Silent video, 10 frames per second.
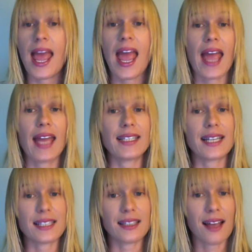And it
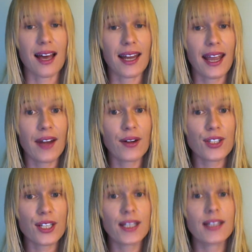takes a lot of
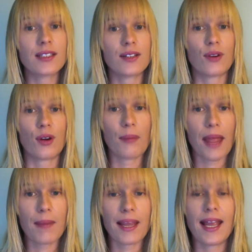energy to grow a
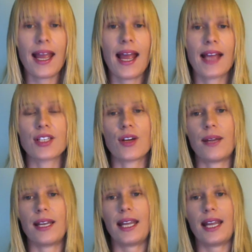baby, and so we
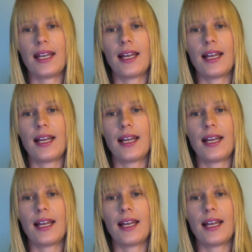need